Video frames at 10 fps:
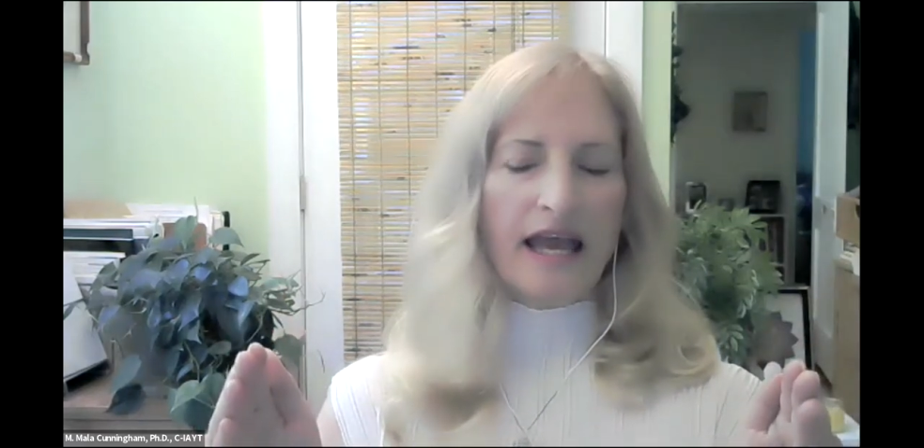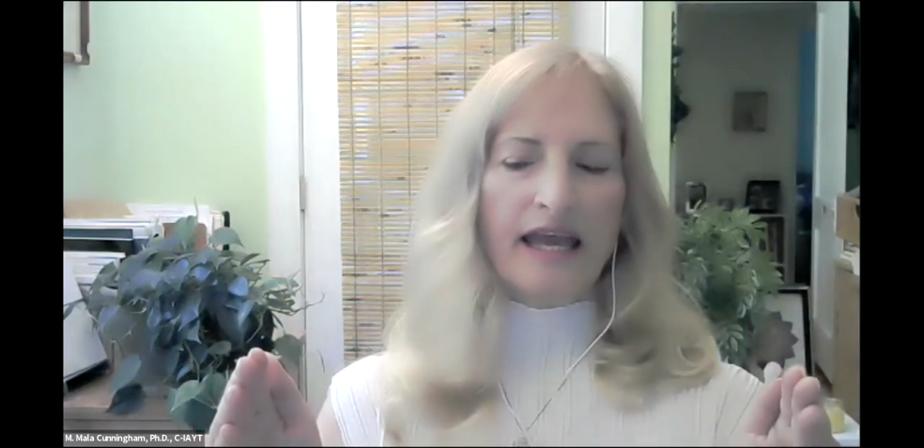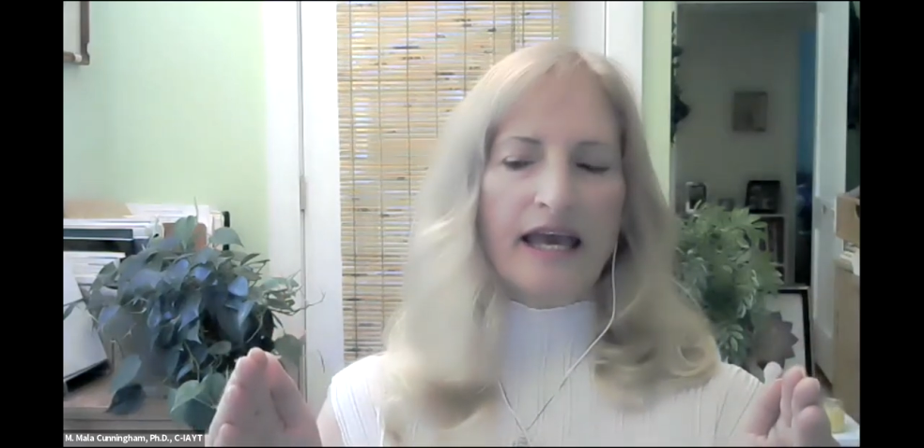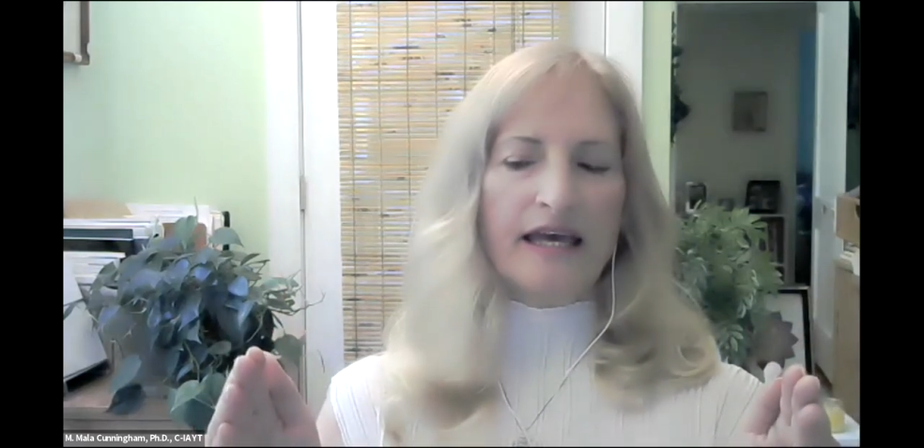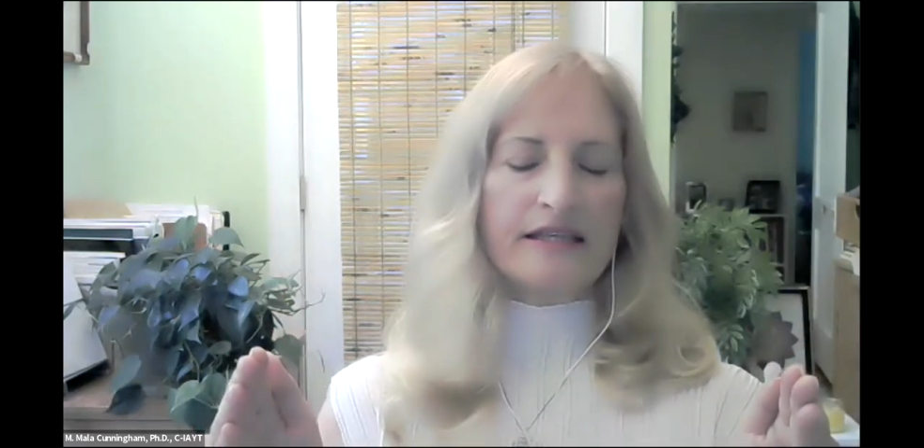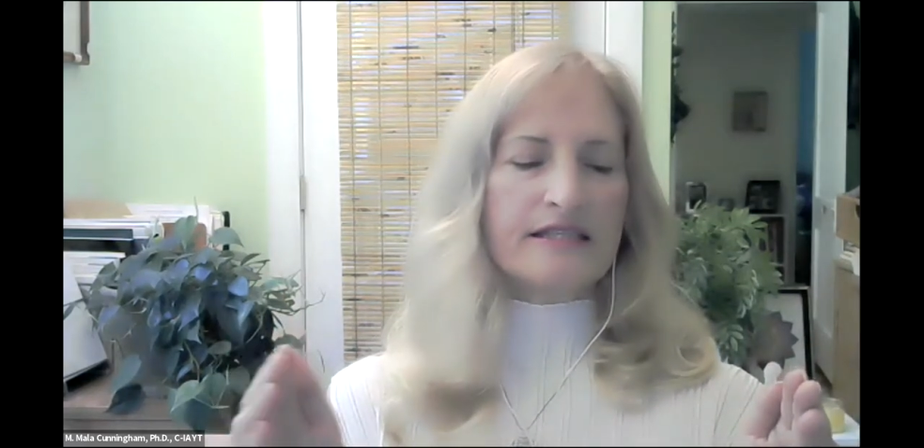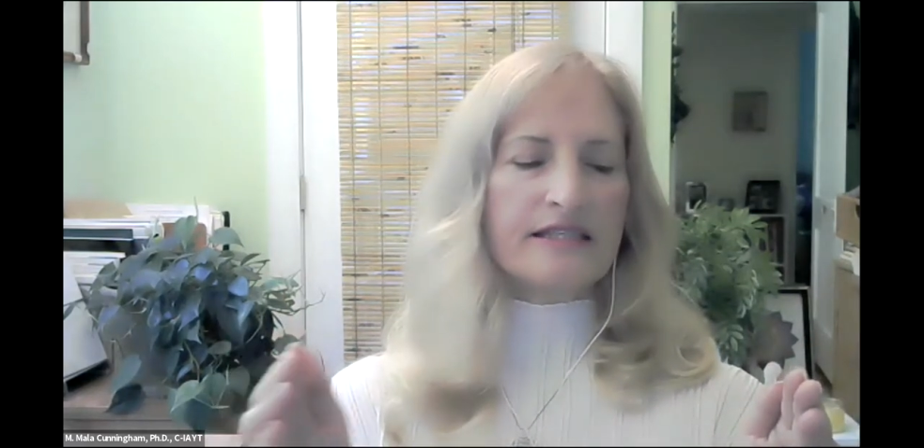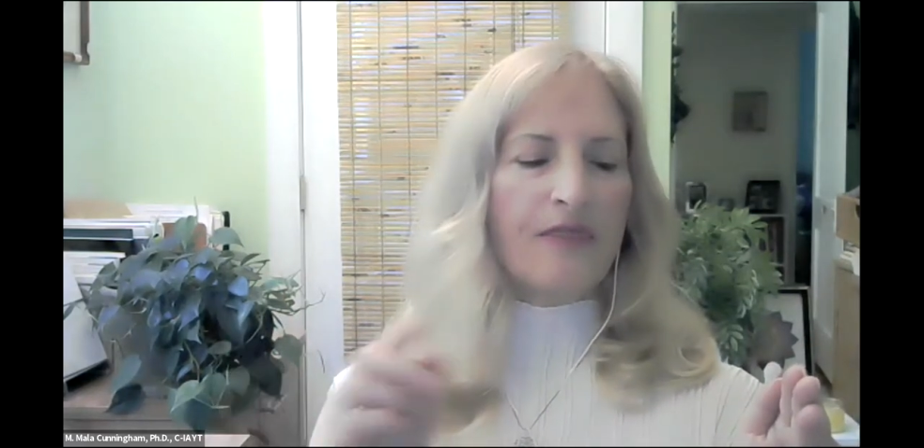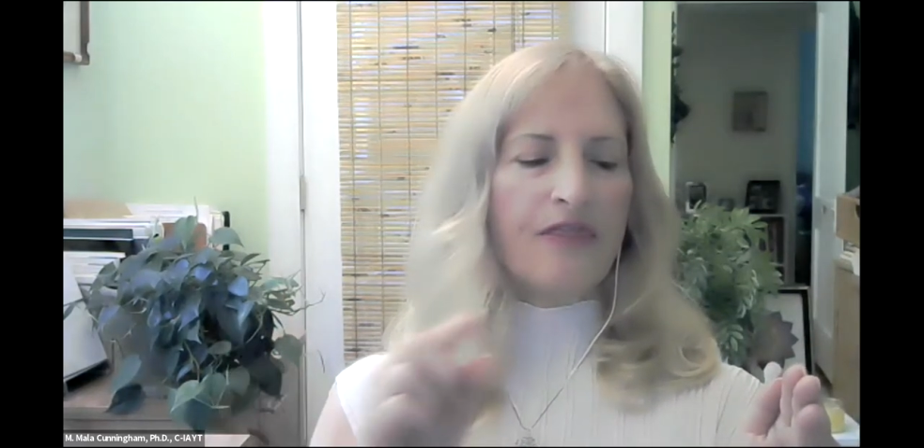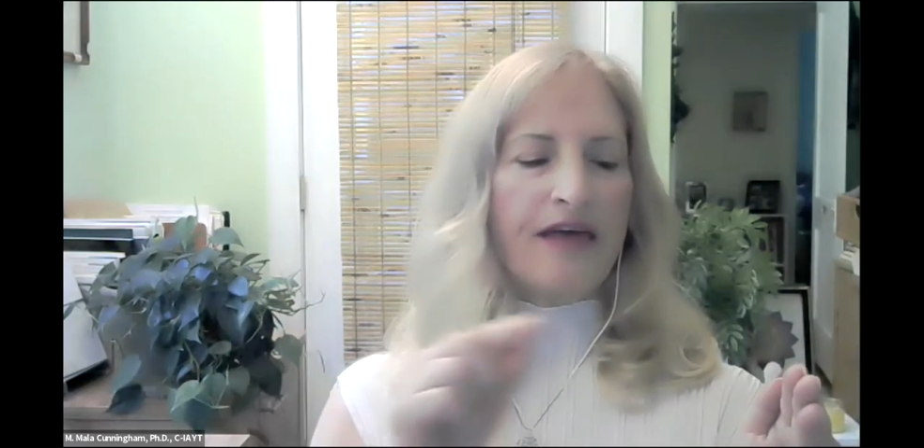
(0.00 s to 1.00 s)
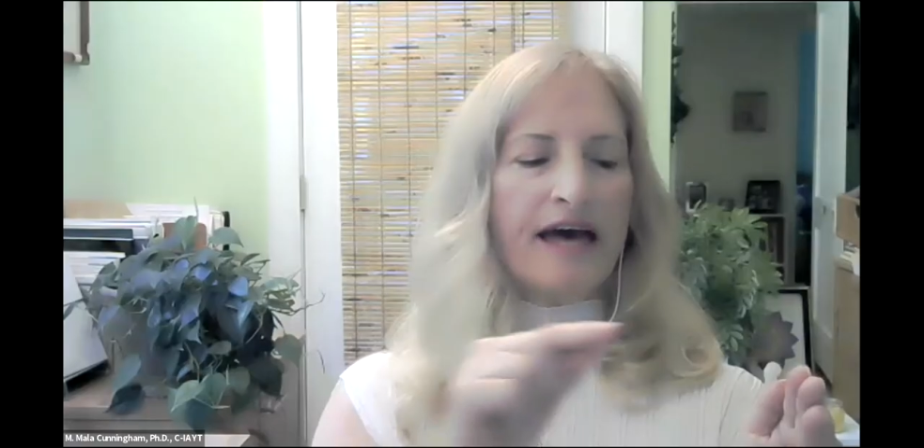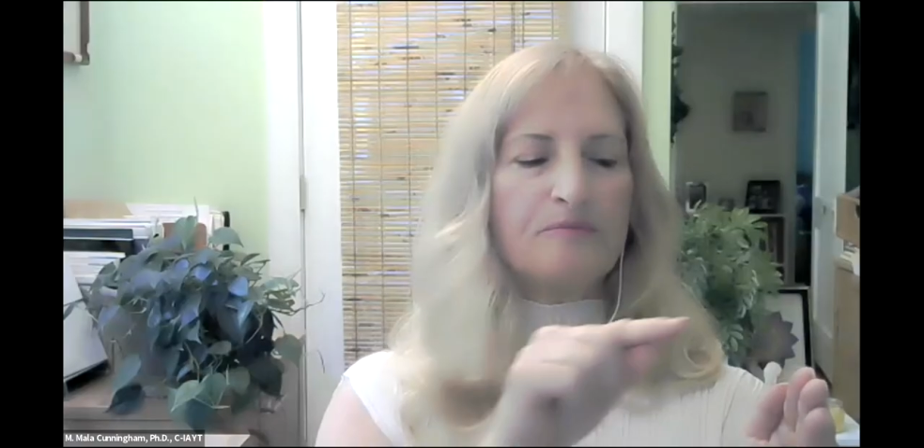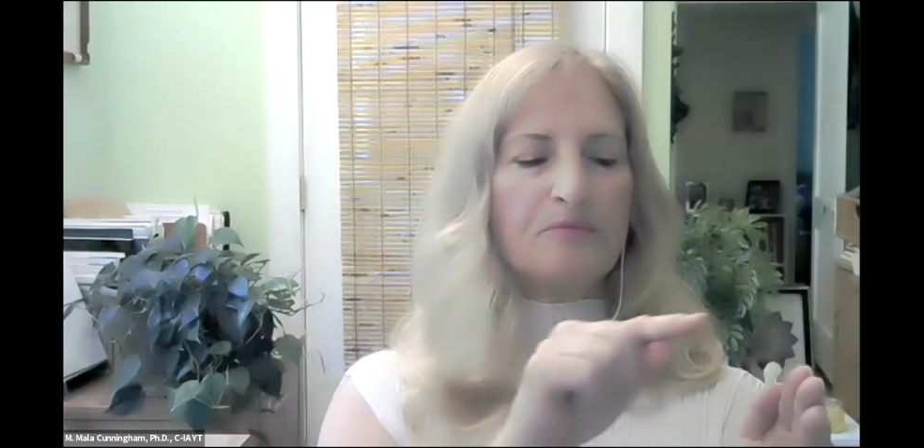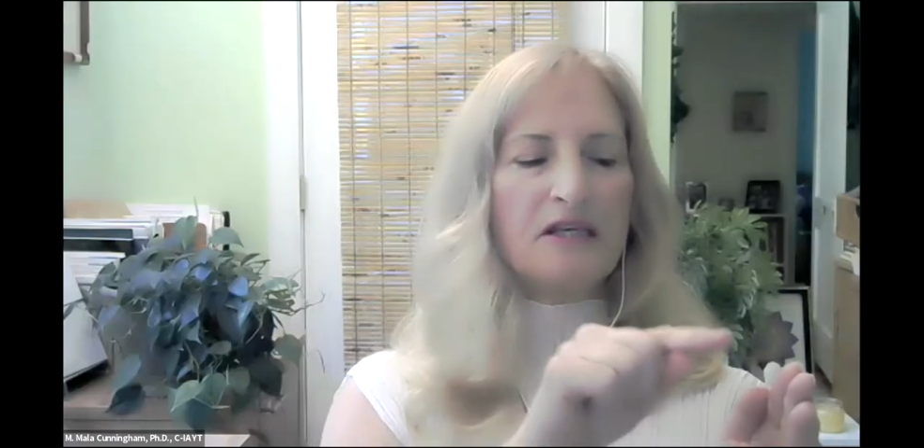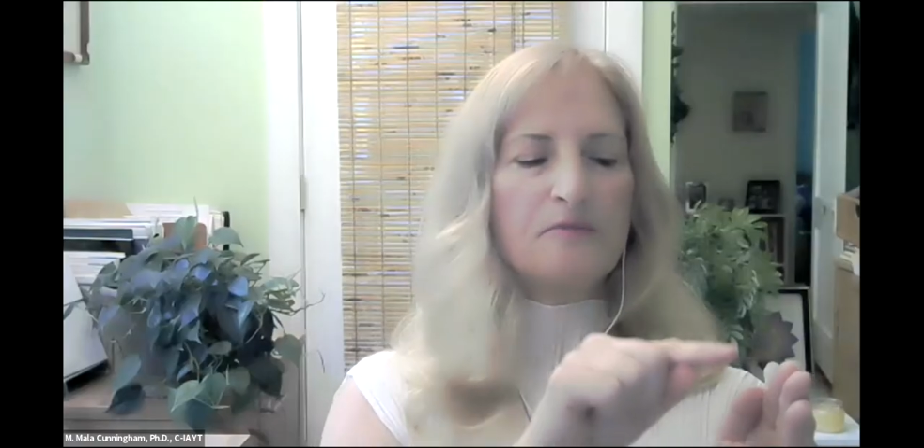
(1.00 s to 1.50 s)
And that
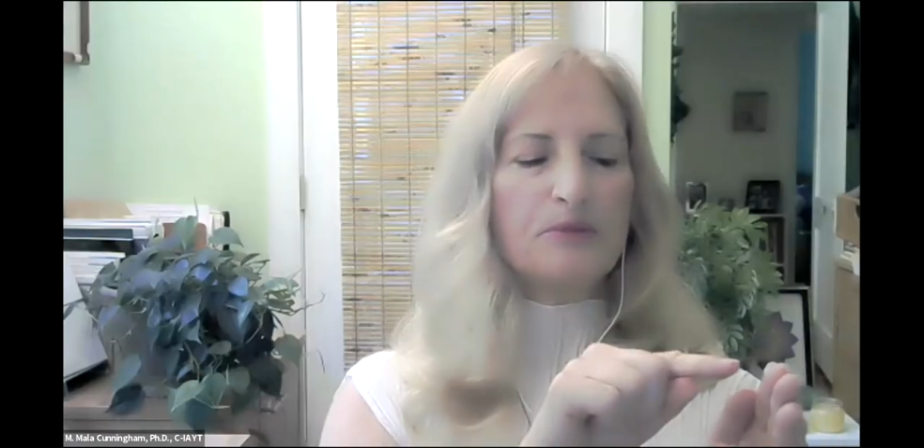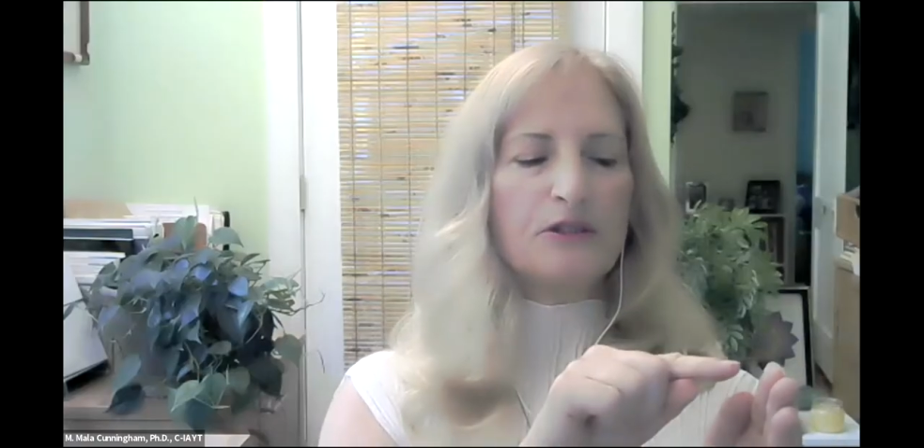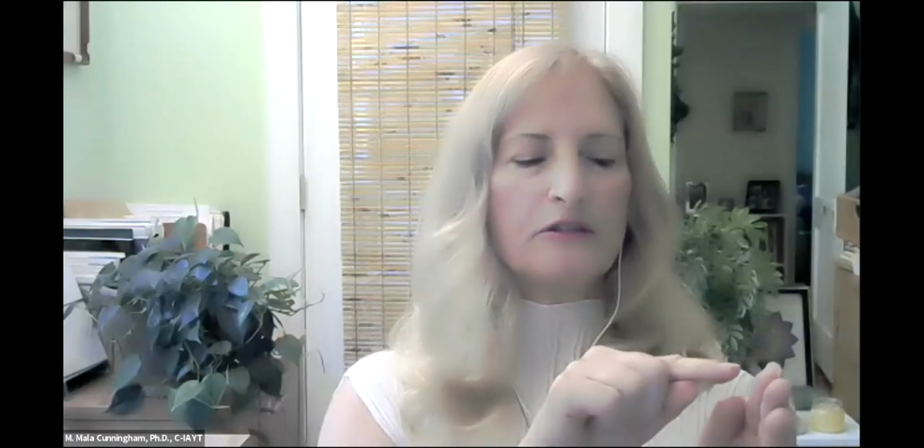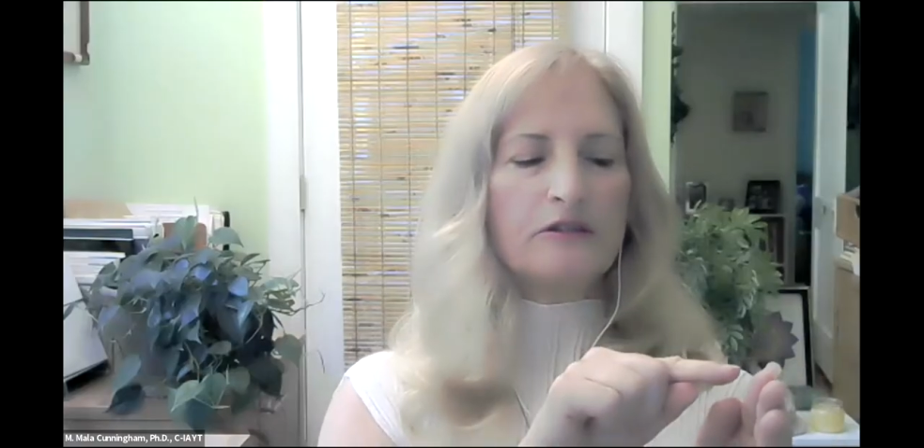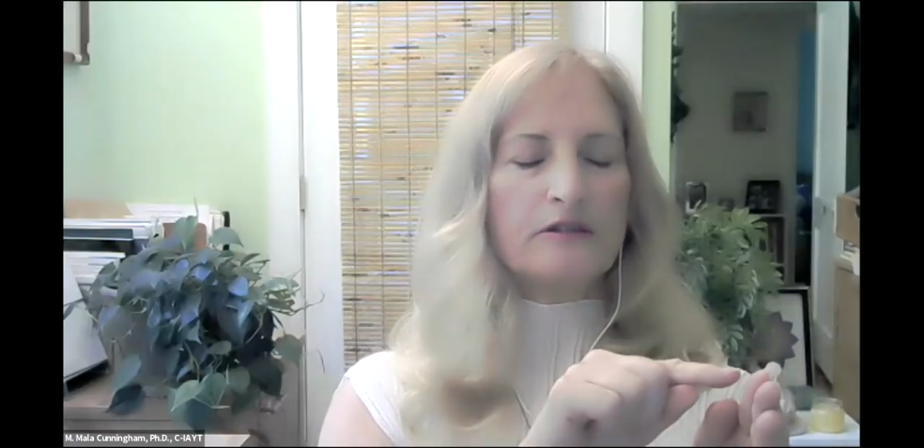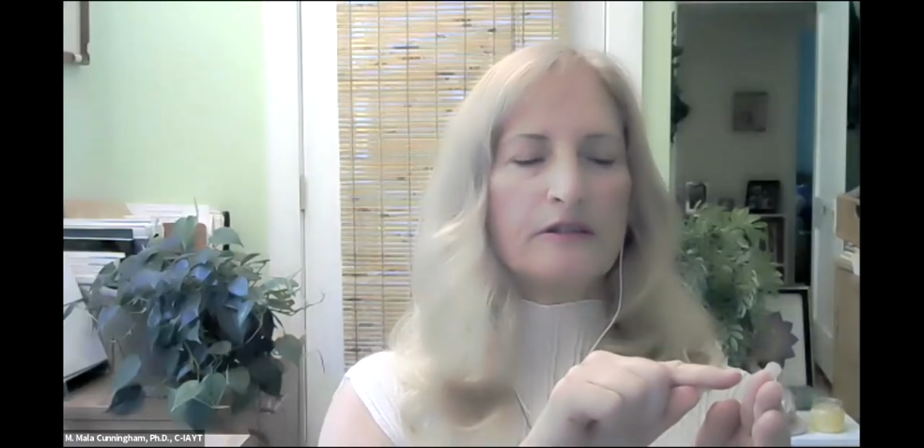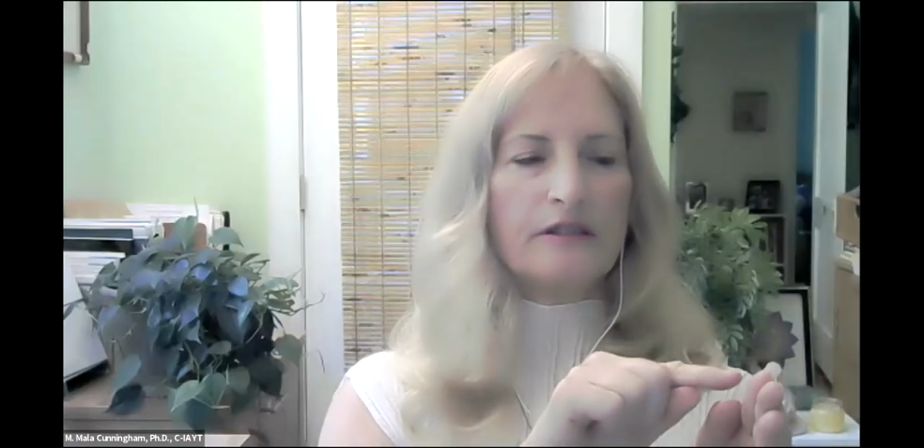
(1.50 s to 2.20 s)
people